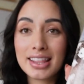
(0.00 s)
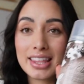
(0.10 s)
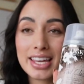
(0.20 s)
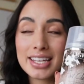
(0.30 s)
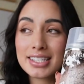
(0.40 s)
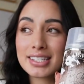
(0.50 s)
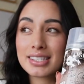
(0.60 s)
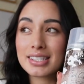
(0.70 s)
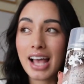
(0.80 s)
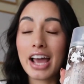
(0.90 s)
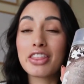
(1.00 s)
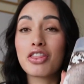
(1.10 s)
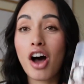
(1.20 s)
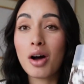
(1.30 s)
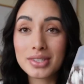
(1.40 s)
This I
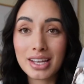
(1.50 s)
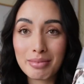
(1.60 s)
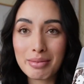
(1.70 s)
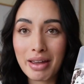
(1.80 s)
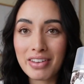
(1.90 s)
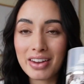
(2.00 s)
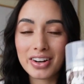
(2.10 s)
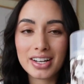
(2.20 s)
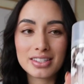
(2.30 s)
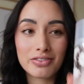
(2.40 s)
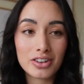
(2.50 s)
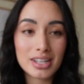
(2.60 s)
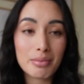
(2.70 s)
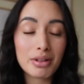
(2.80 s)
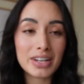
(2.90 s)
thought was going to be my favorite because the first
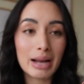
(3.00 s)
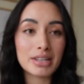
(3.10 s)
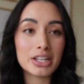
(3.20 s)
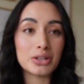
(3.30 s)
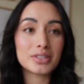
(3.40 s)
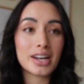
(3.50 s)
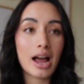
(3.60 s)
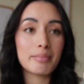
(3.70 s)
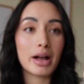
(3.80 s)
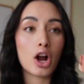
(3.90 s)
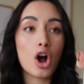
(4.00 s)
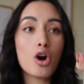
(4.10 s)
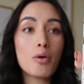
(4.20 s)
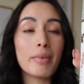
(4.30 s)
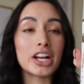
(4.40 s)
couple of times I used it, I'm like,
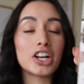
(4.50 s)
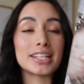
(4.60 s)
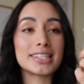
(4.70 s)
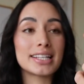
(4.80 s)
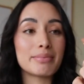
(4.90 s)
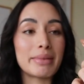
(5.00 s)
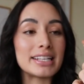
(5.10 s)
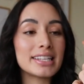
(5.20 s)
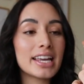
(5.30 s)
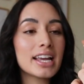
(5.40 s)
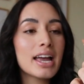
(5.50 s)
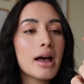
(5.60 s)
oh my goodness, that's amazing.